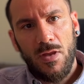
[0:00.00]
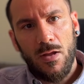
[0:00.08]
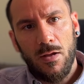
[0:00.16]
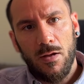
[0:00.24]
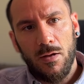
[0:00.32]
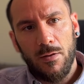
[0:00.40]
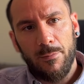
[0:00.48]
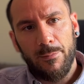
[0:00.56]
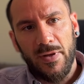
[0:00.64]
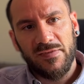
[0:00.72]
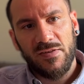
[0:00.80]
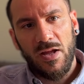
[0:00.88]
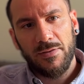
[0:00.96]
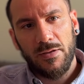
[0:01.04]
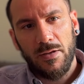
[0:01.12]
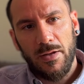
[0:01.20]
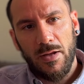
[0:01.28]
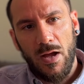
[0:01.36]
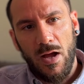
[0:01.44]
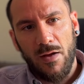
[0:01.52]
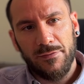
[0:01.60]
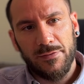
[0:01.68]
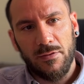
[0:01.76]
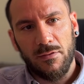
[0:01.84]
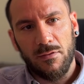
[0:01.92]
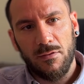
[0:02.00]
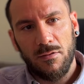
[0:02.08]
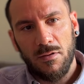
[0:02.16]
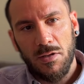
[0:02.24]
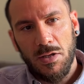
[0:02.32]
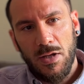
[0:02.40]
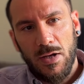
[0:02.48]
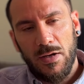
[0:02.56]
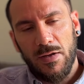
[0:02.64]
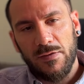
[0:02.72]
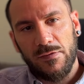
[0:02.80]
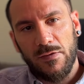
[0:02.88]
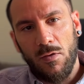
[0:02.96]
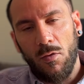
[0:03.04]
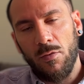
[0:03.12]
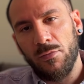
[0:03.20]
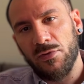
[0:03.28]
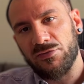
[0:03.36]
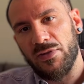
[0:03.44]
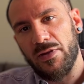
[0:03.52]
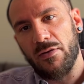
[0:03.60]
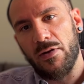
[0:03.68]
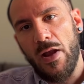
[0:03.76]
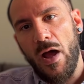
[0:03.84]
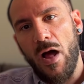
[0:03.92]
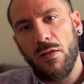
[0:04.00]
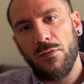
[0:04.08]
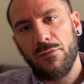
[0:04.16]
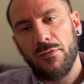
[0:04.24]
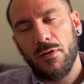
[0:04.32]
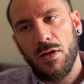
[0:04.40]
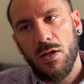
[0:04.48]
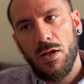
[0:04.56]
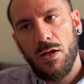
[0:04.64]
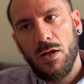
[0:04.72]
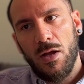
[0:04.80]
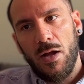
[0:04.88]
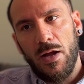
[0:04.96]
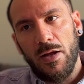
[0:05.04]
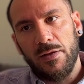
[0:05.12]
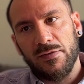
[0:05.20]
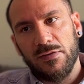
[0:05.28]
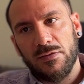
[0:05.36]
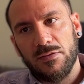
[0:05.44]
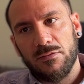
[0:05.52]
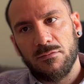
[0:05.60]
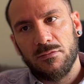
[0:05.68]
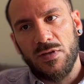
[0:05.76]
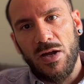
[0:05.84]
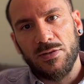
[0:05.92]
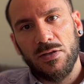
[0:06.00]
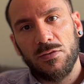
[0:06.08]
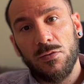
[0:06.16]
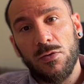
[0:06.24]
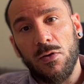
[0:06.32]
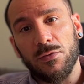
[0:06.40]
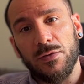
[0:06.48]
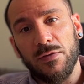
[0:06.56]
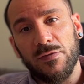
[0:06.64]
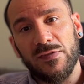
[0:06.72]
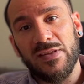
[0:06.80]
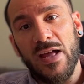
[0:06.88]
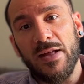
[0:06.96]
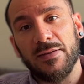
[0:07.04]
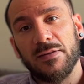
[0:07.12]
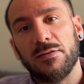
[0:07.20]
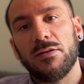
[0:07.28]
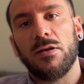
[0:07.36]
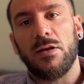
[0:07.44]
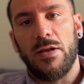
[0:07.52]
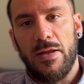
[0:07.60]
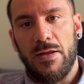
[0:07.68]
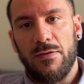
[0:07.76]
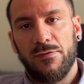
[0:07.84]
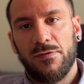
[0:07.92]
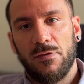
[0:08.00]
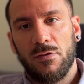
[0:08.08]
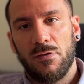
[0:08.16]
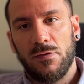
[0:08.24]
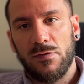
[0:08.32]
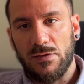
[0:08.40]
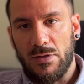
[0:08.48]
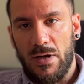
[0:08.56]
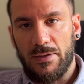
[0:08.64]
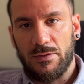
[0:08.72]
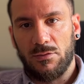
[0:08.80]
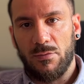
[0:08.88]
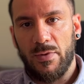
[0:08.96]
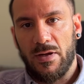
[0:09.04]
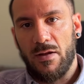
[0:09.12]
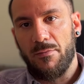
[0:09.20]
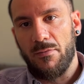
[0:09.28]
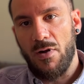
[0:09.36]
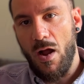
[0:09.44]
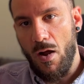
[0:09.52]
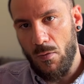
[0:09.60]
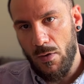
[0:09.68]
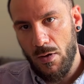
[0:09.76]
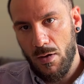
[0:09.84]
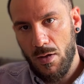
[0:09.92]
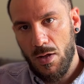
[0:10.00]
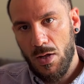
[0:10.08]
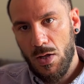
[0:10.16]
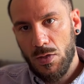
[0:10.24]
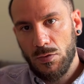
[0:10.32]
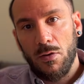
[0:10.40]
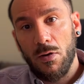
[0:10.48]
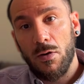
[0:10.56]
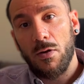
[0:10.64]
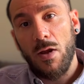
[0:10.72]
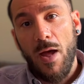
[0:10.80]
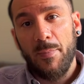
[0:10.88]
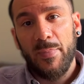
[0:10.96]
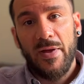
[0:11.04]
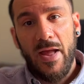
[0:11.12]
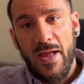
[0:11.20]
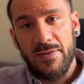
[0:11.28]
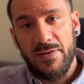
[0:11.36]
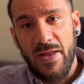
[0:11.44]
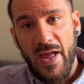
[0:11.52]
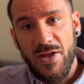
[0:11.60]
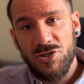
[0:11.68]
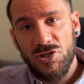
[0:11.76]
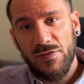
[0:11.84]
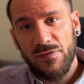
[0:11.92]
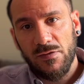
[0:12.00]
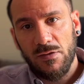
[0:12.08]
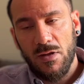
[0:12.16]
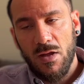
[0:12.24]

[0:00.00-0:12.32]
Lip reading: But suddenly, after let's say almost a year and a half, I started to notice that the leaves started to become brown, to curl up at the edges,